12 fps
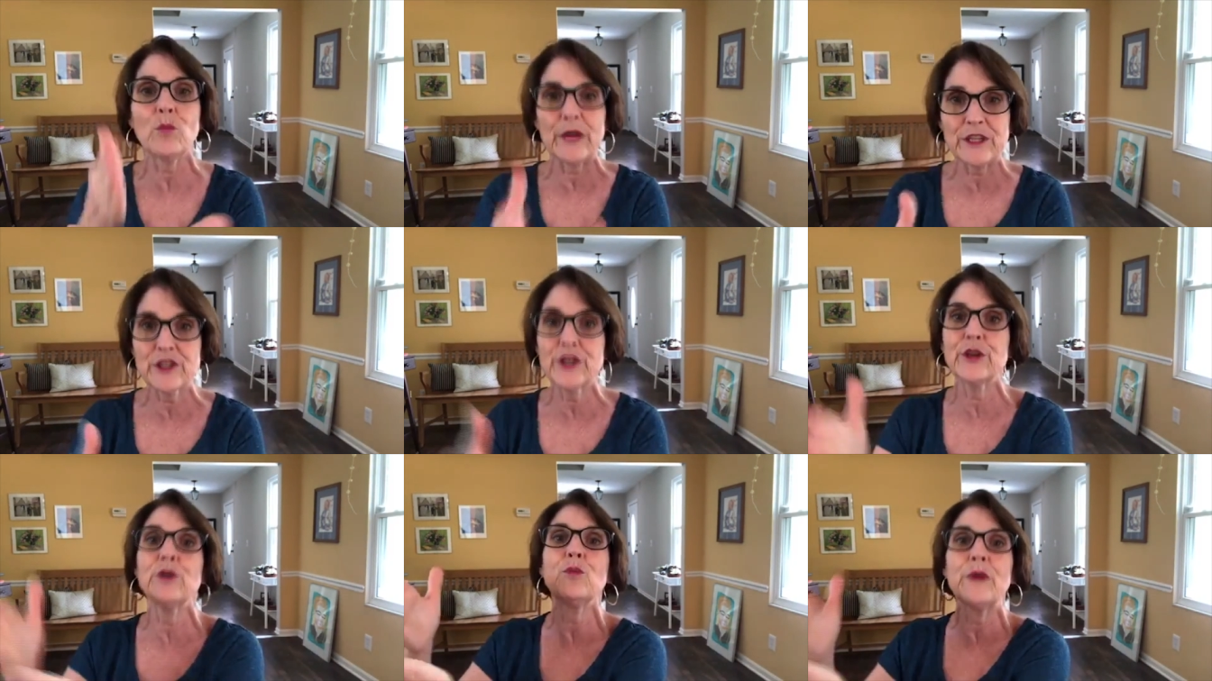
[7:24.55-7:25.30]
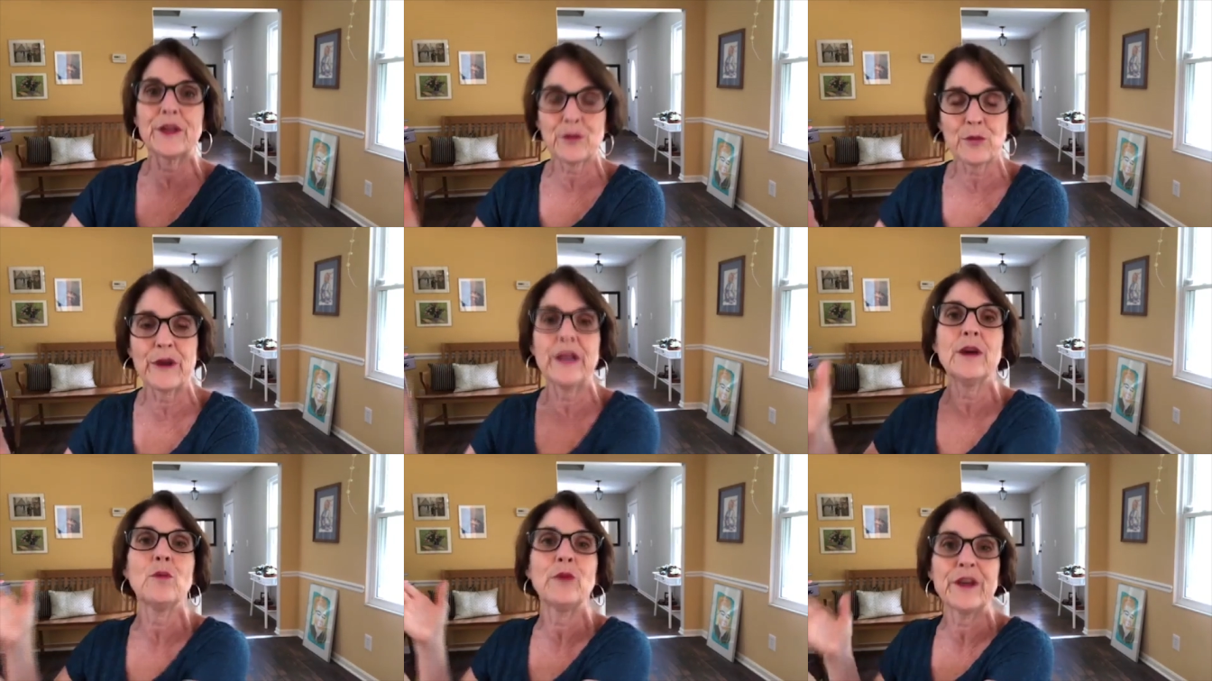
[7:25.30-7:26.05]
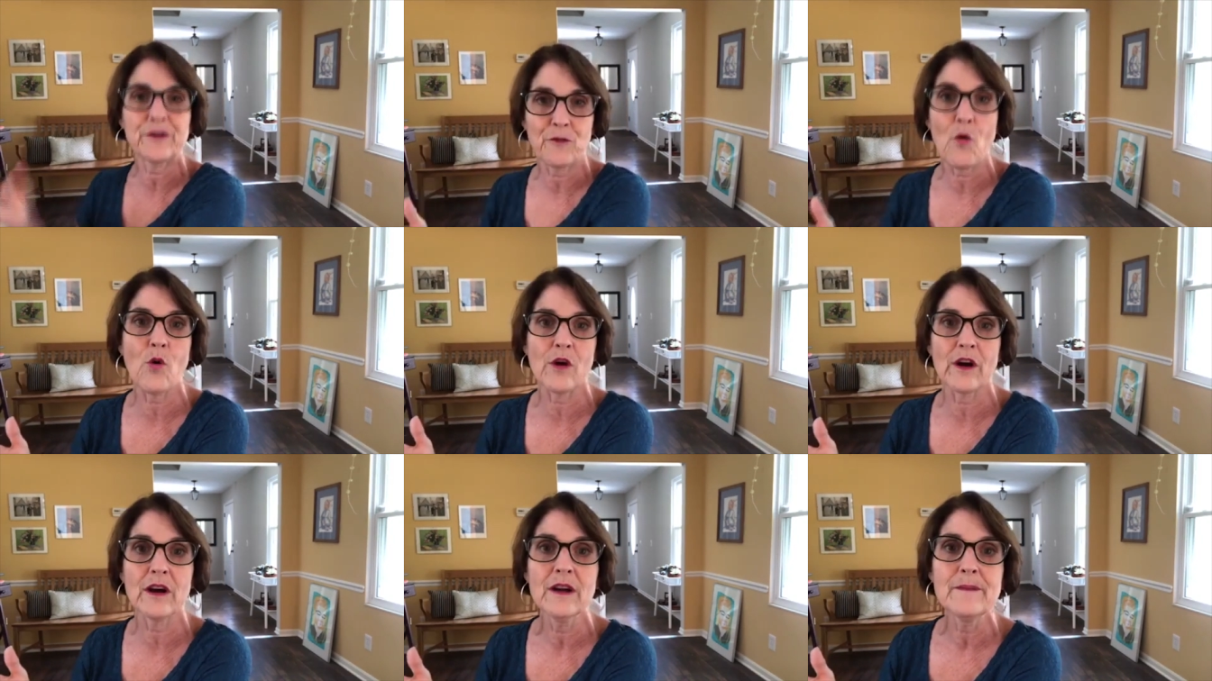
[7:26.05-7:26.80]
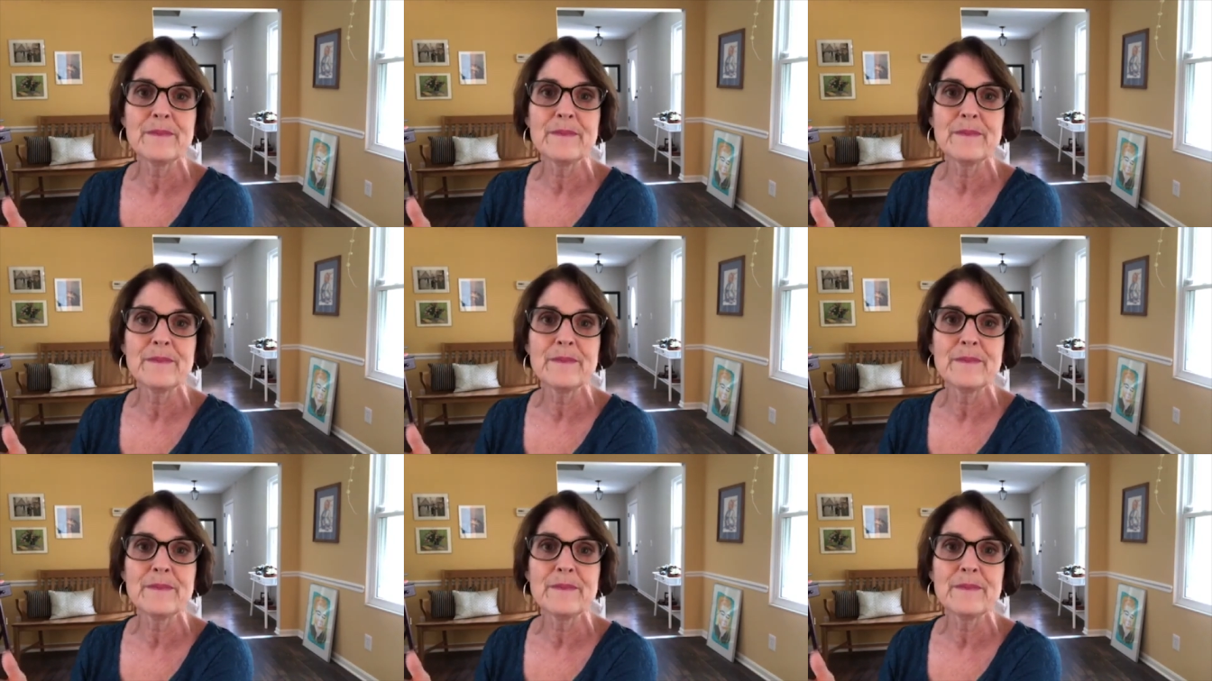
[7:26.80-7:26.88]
week 2, week 3, week 4,